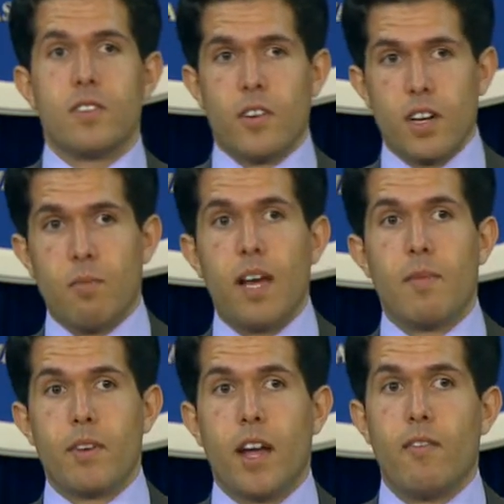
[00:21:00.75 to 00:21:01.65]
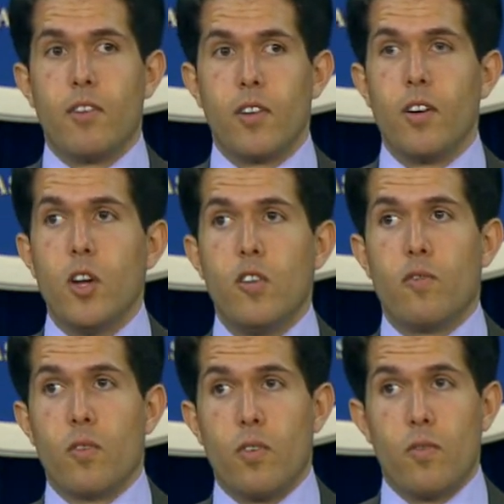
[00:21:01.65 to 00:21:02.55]
they're going to blame the governor
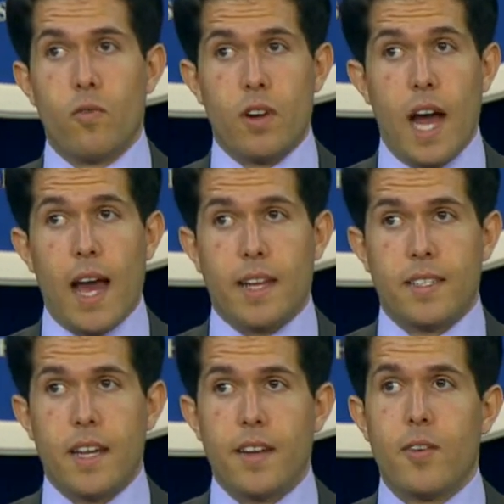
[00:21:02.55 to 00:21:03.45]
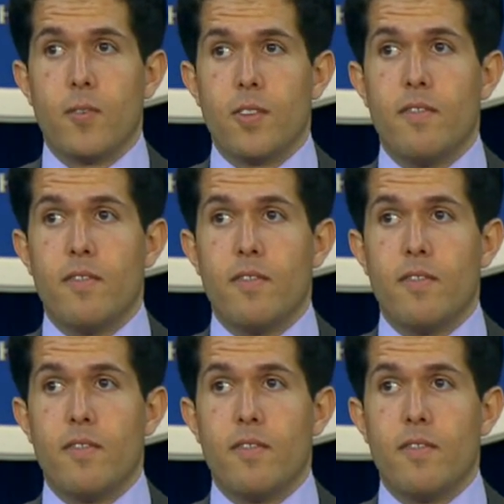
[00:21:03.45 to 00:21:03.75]
for not extending early